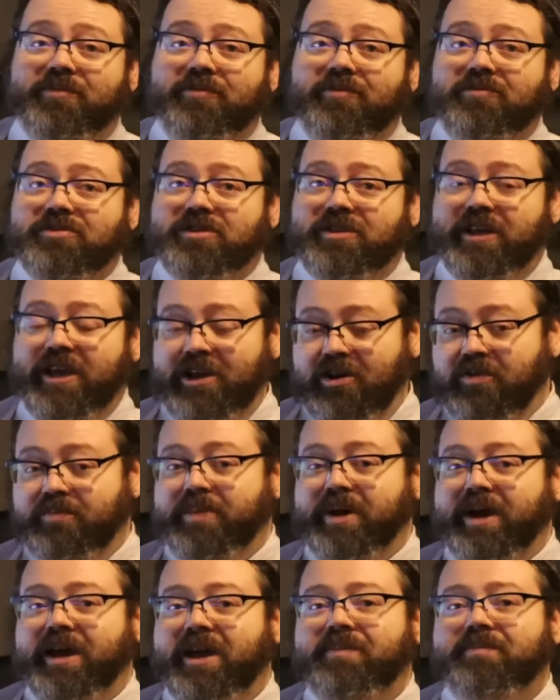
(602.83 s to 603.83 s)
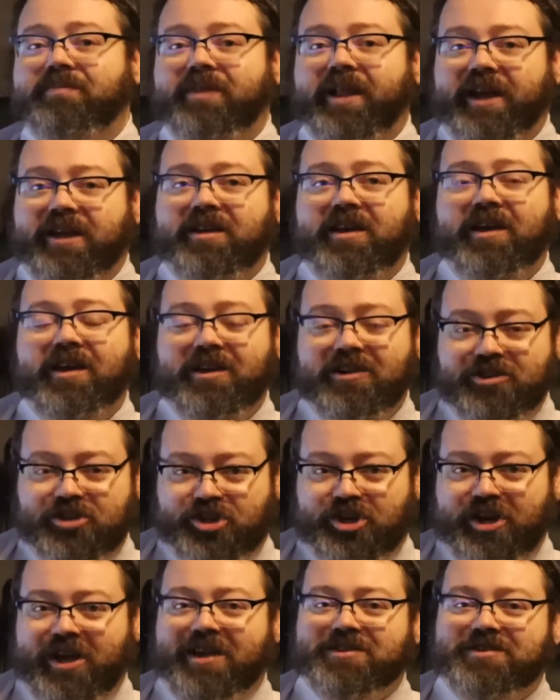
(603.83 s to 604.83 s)
rules they obey, like
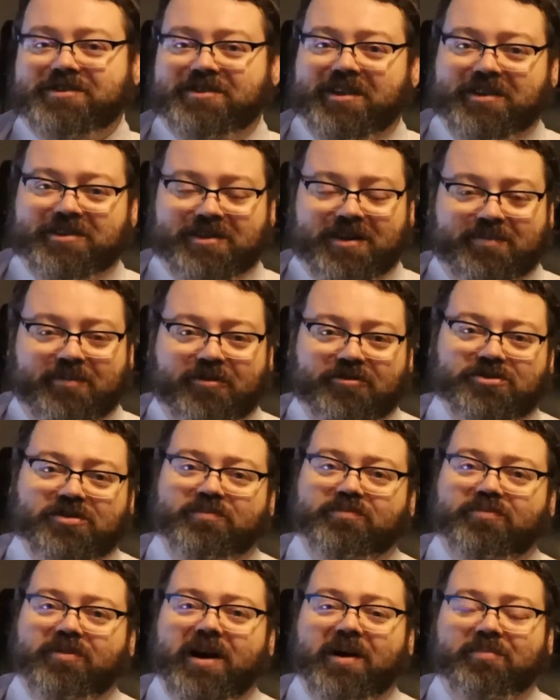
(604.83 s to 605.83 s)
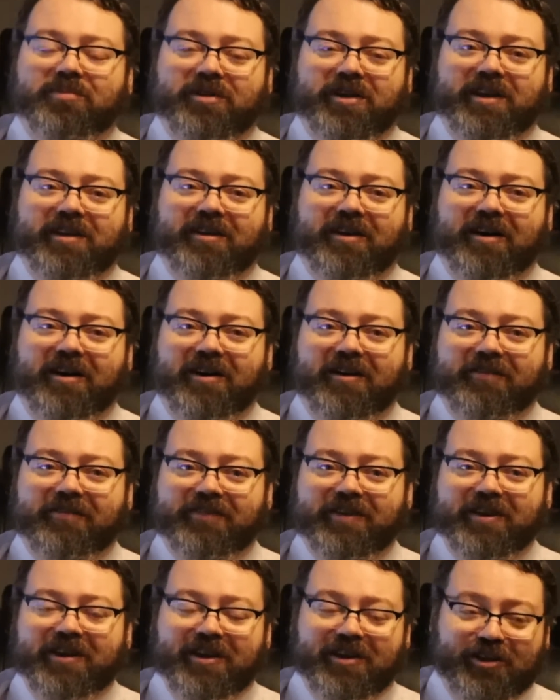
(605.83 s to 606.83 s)
chess is an emergent property
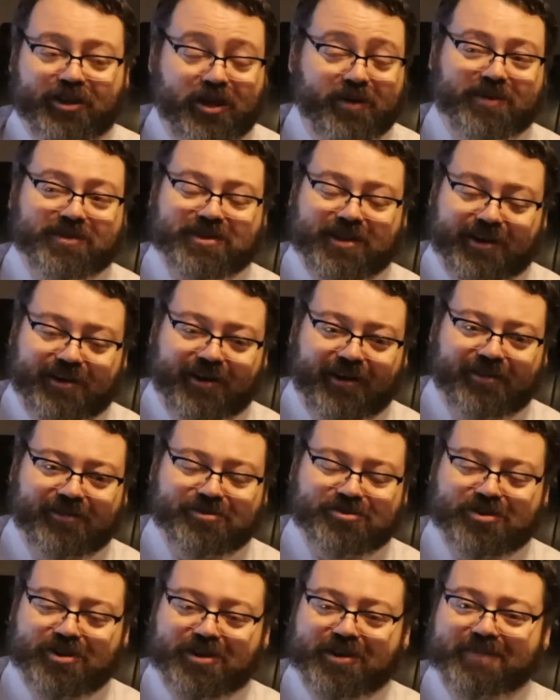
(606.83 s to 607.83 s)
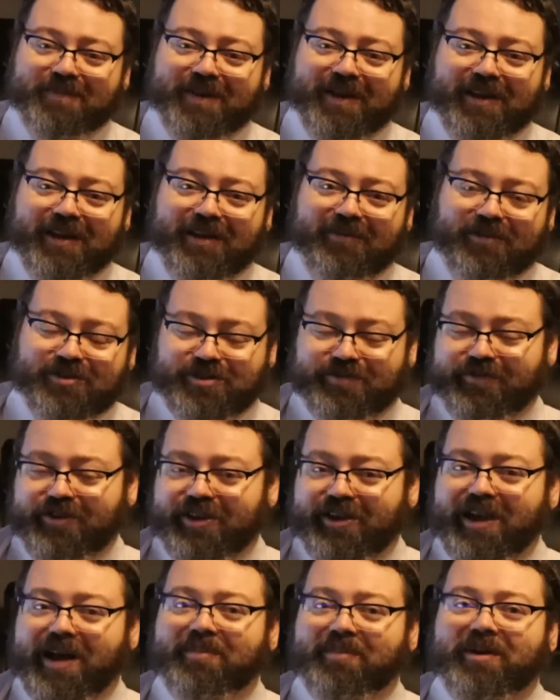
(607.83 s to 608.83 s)
of human psychology, which is
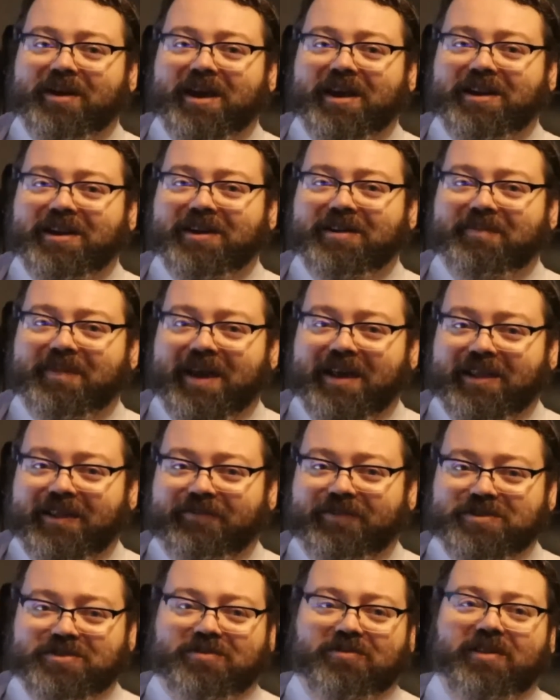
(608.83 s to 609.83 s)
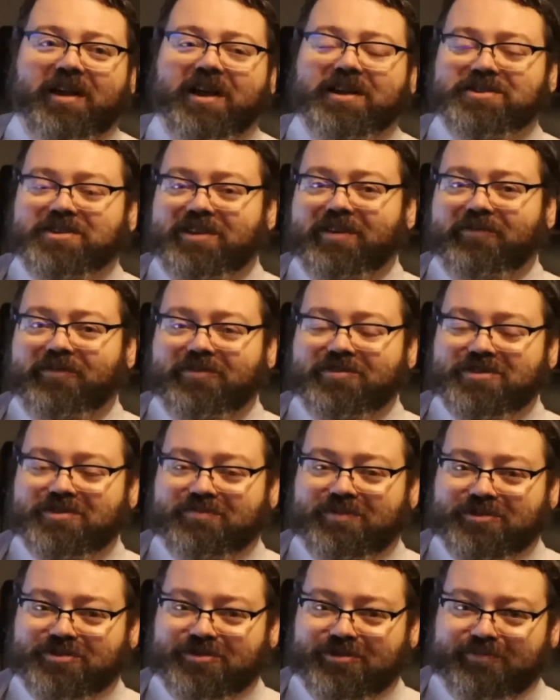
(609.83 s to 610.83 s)
very complicated, and the physical laws of the
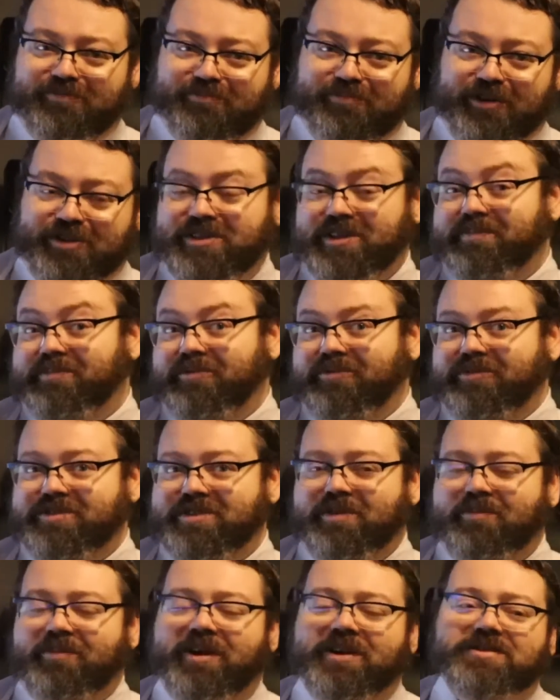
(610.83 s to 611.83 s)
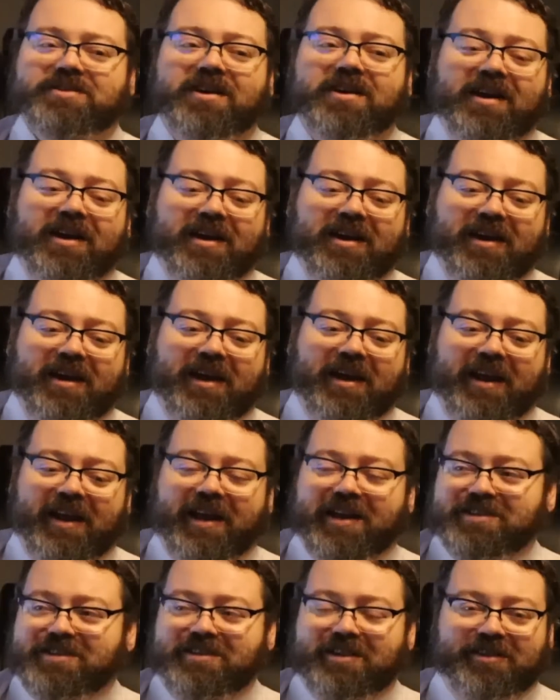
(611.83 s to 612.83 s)
universe, which are pretty simple in some ways. It
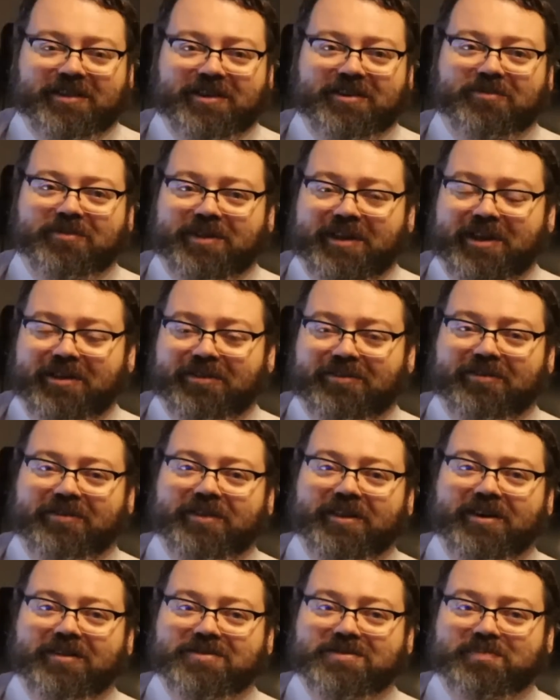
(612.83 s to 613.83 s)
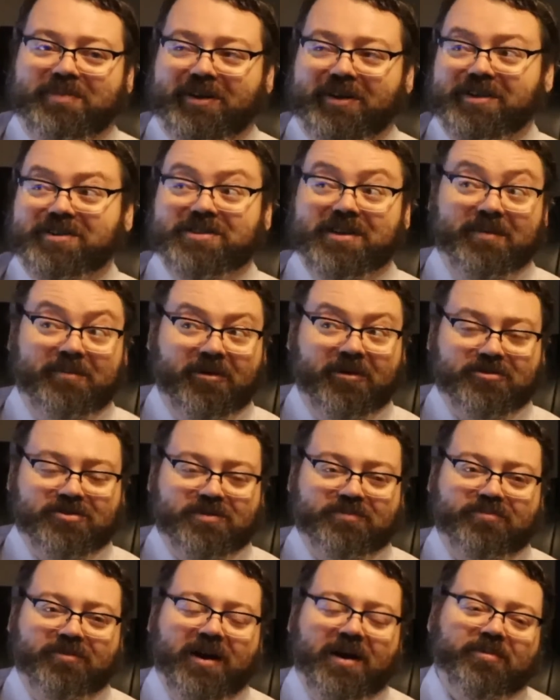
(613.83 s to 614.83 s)
has nothing to do with either of those, but it is an
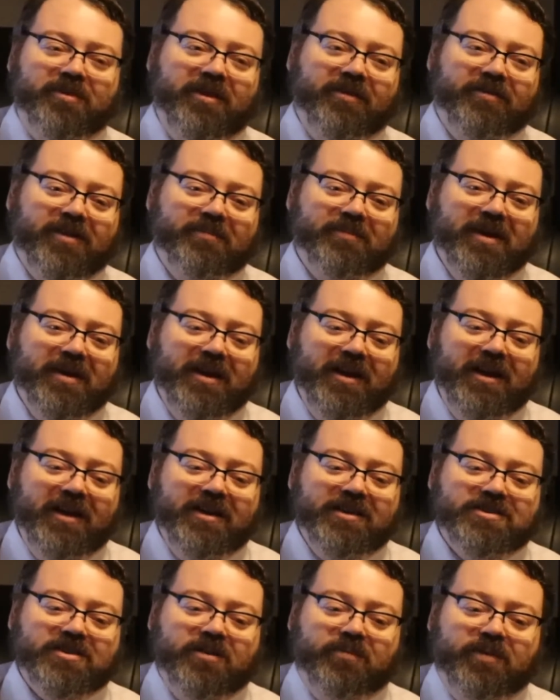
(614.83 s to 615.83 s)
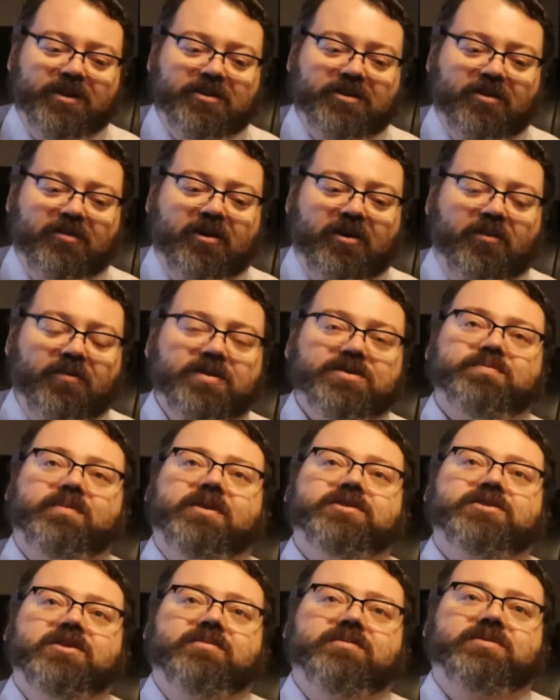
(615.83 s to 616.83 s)
emergent property of them. So we don't always want
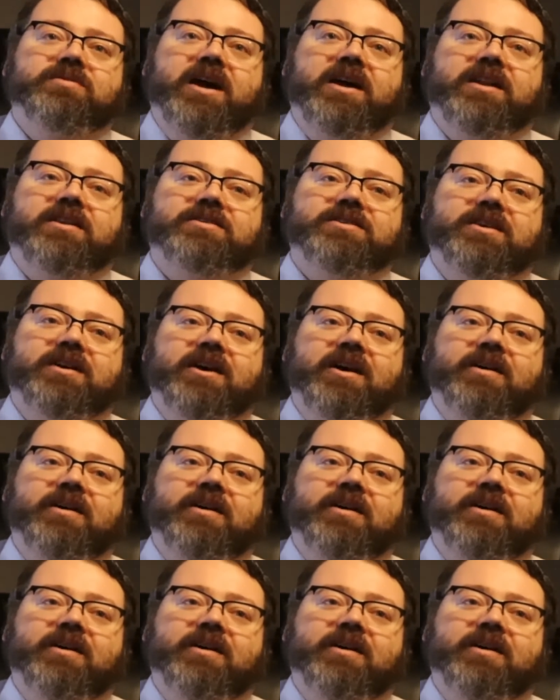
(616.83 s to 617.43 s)
to assume that